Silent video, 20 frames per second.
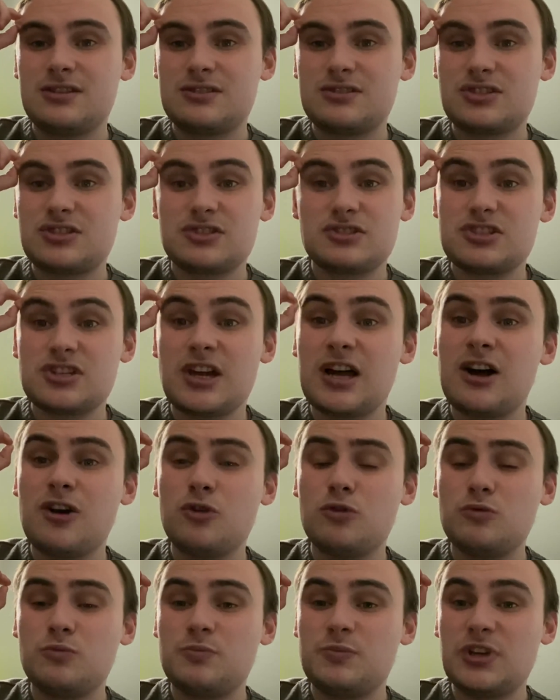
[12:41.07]
so
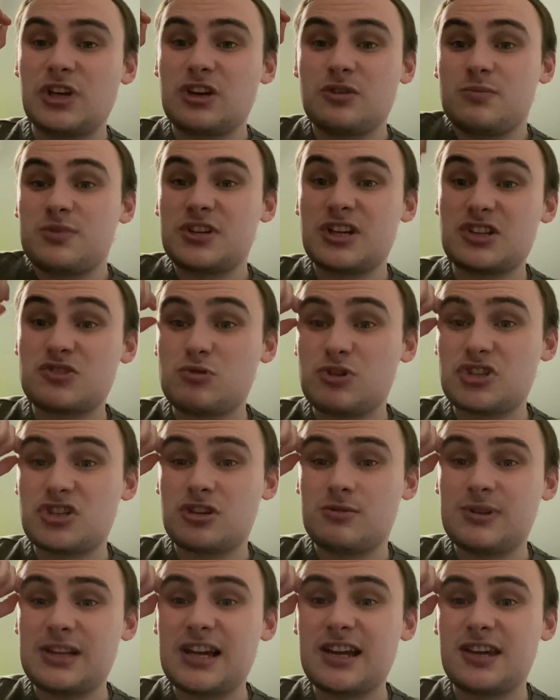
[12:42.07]
how you could predict what it's
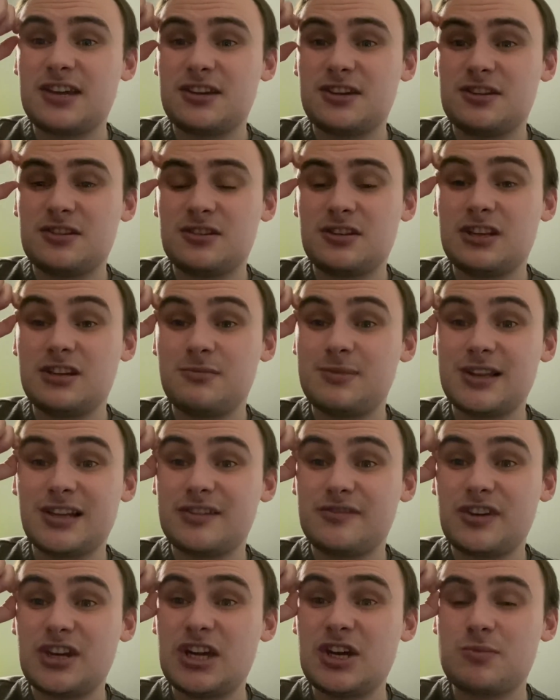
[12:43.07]
going to be like in the middle
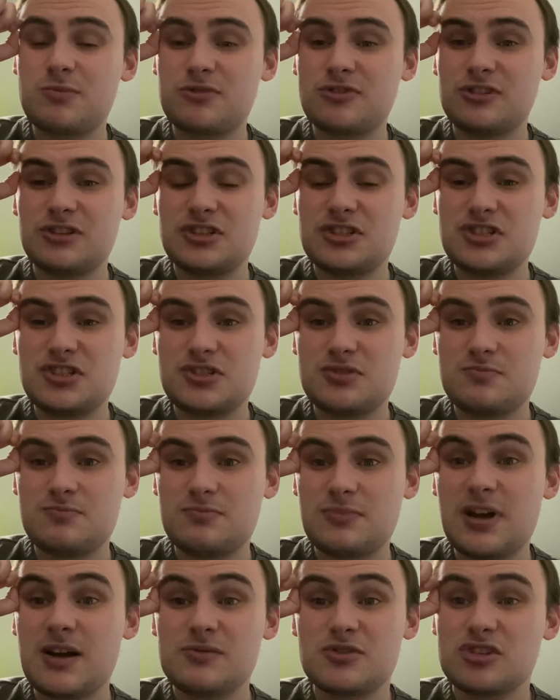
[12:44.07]
of April is
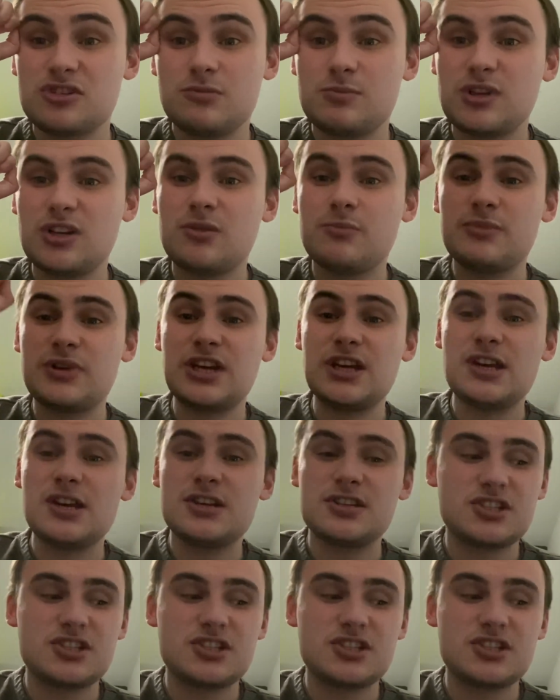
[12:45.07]
absolutely beyond me.